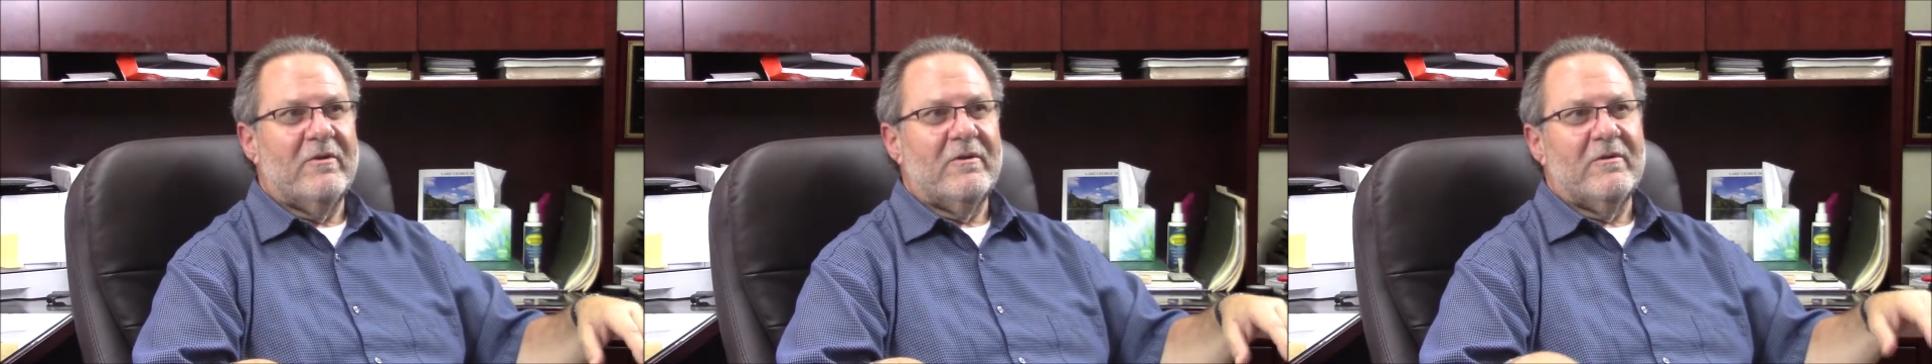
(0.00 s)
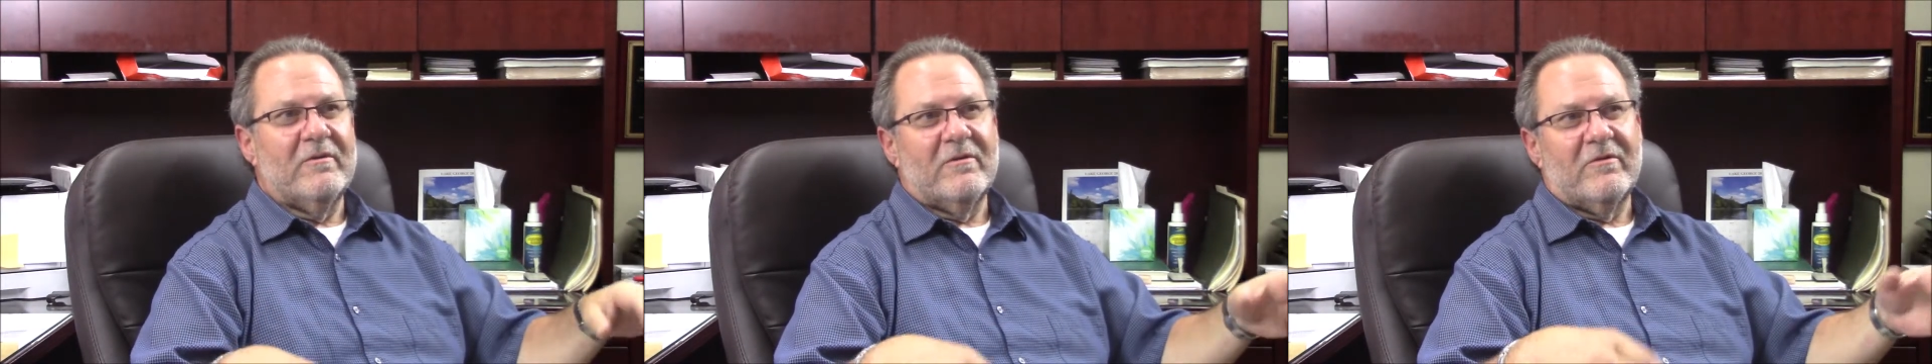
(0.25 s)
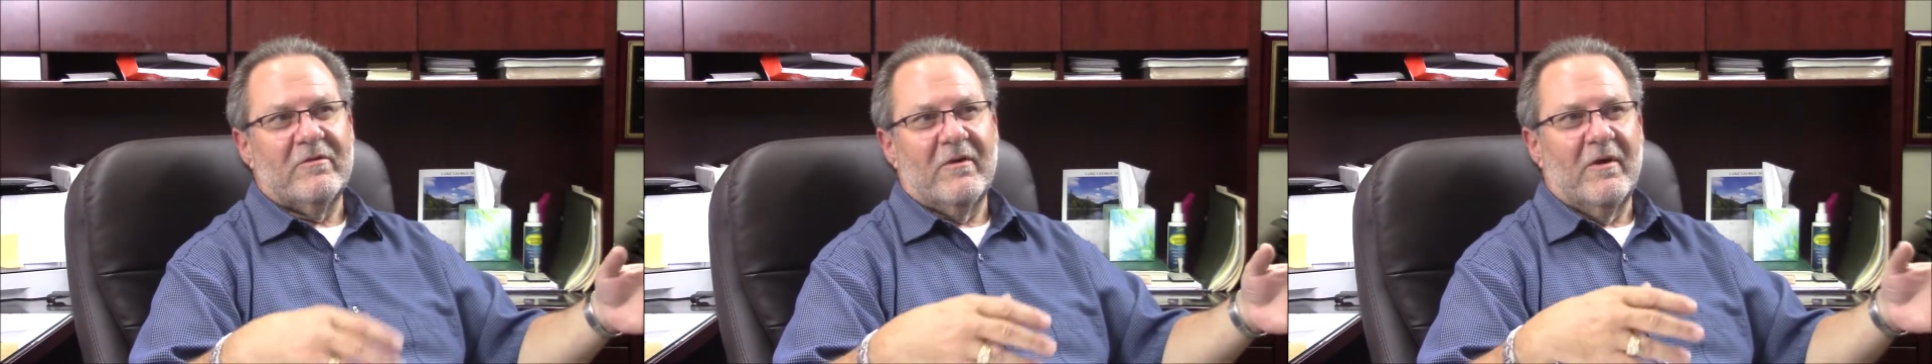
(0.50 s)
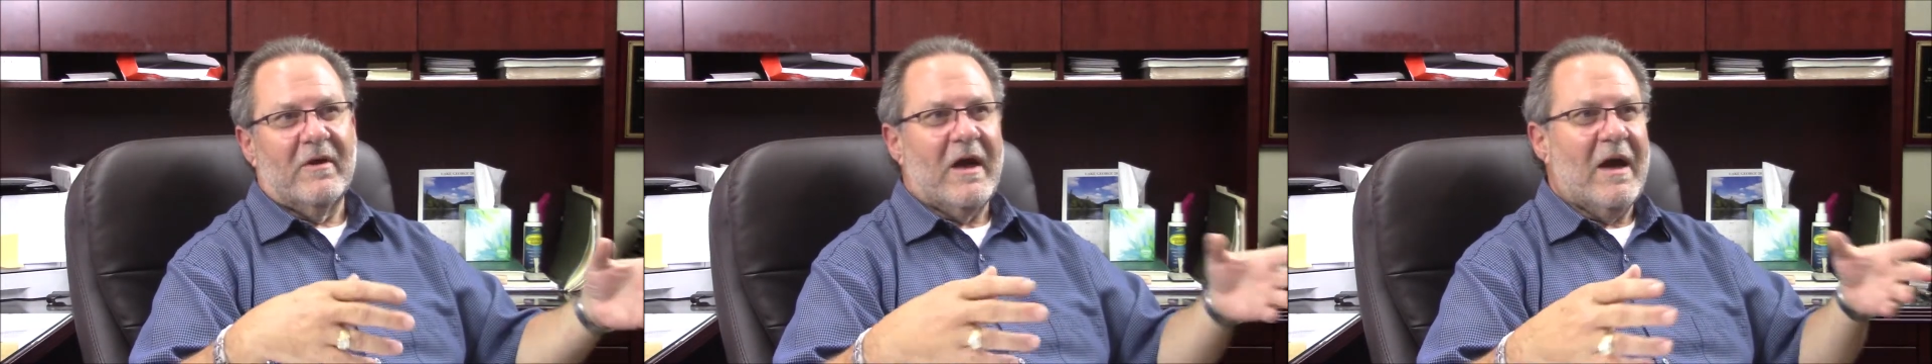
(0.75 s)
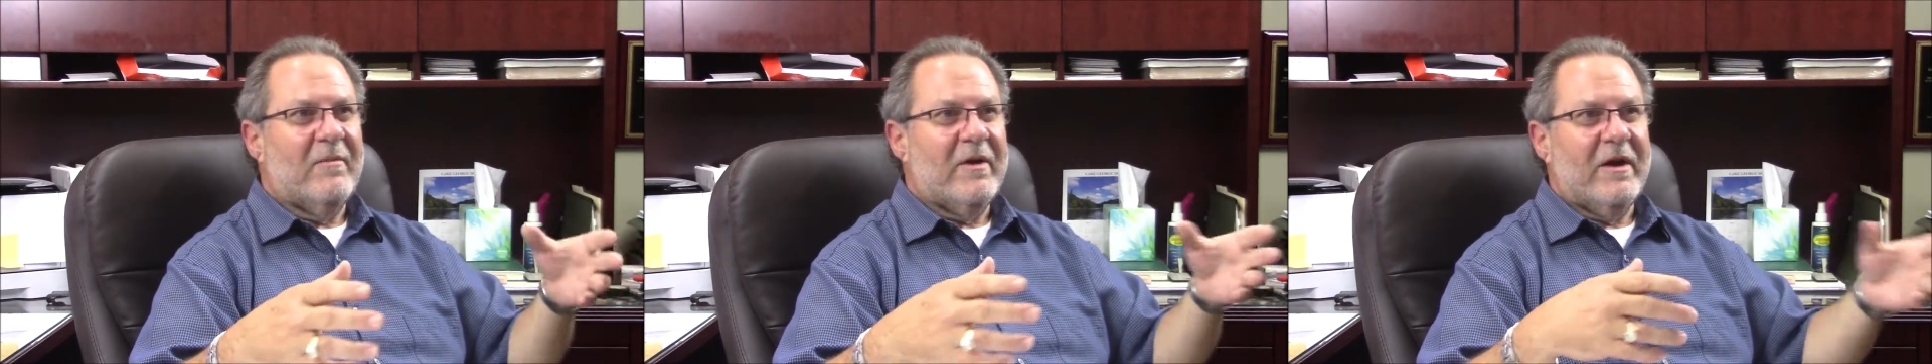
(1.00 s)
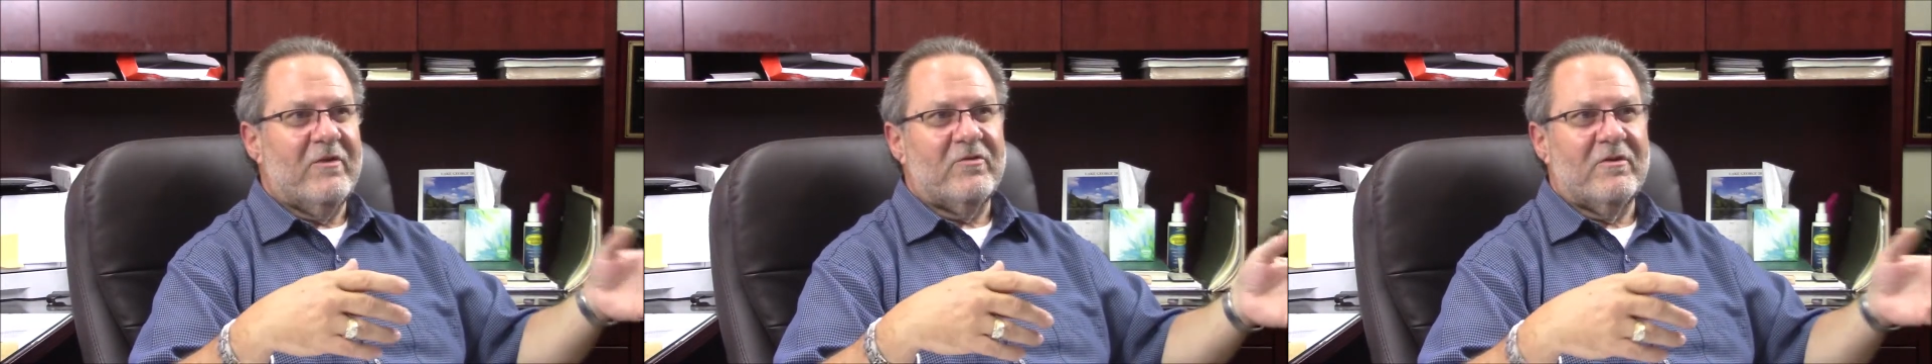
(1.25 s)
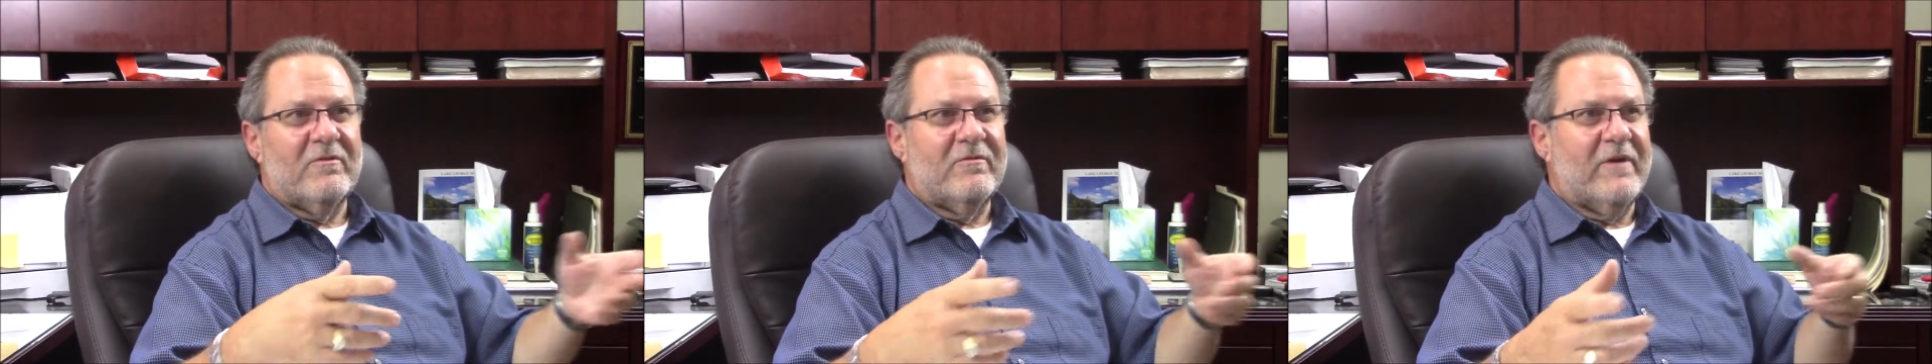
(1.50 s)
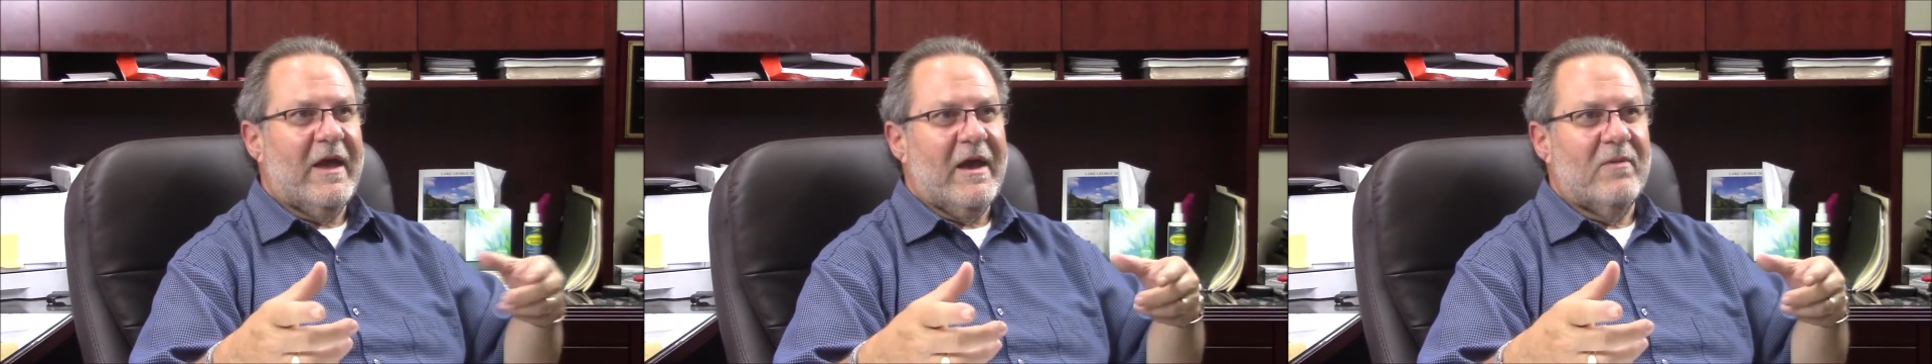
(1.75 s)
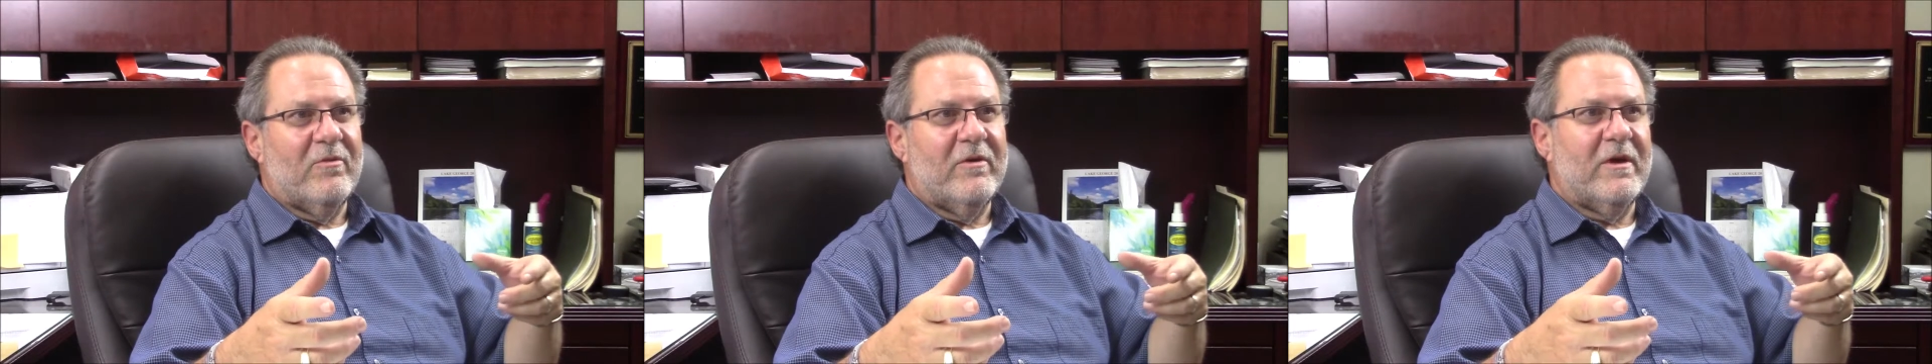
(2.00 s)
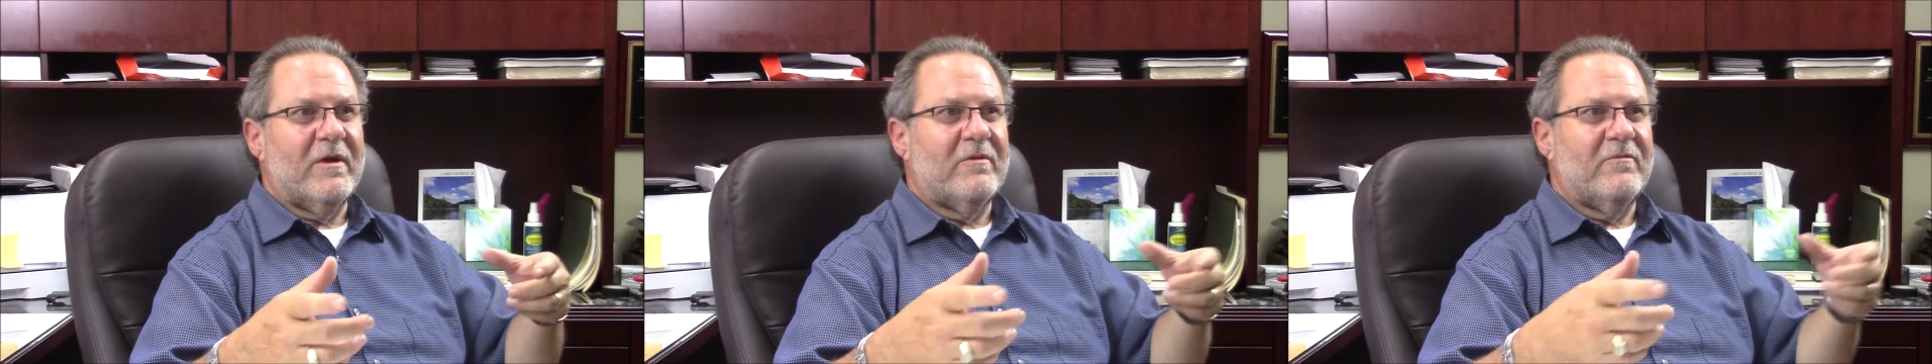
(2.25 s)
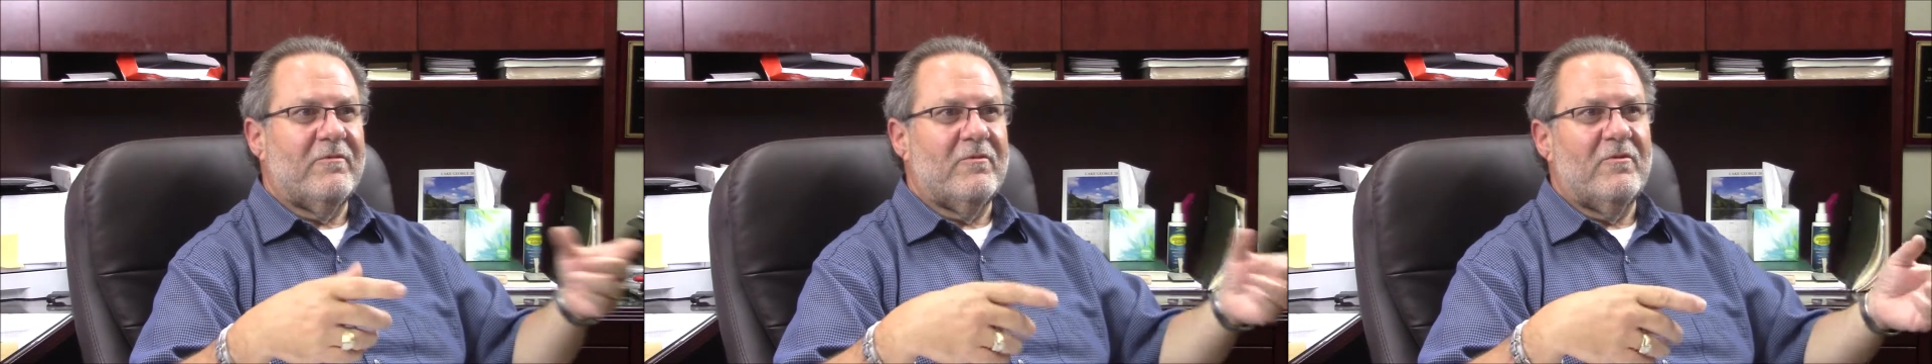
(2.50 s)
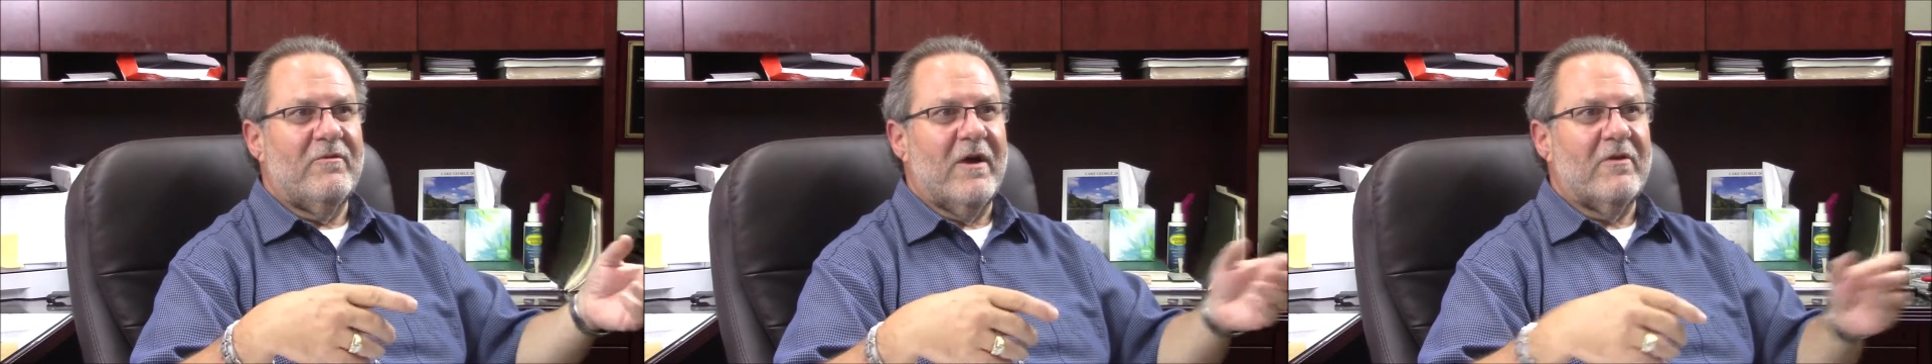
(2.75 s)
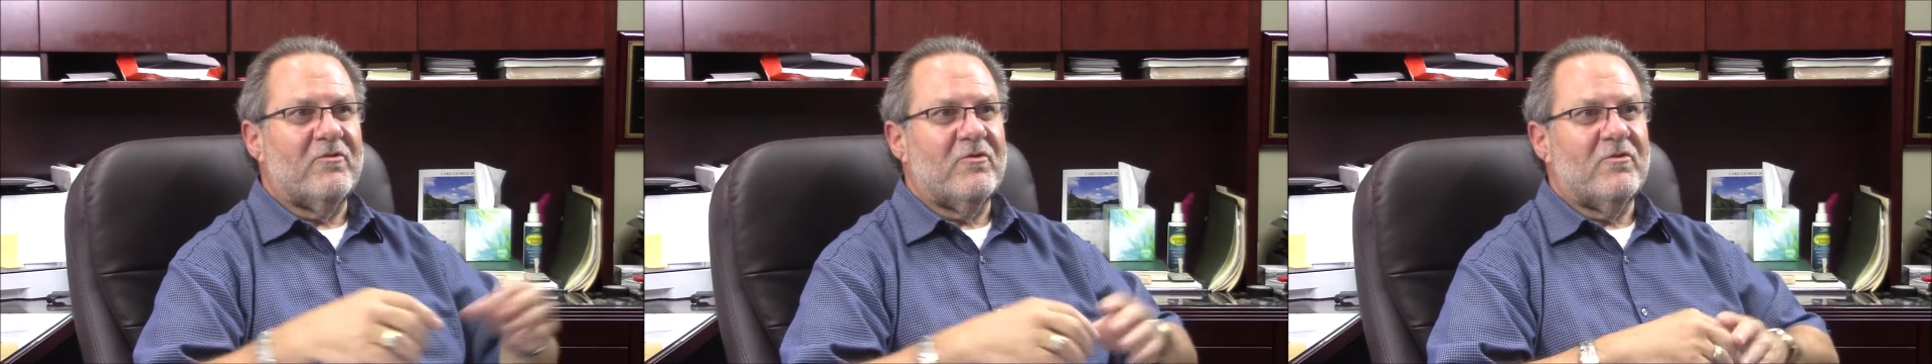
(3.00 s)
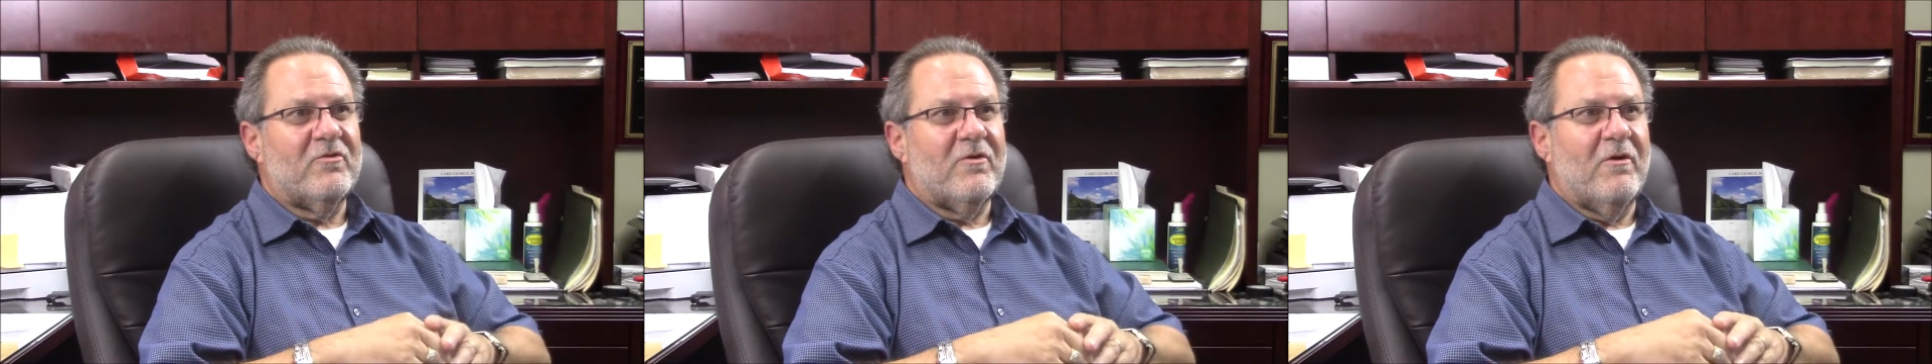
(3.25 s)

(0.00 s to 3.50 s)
and it's a combination of gambling and food vouchers.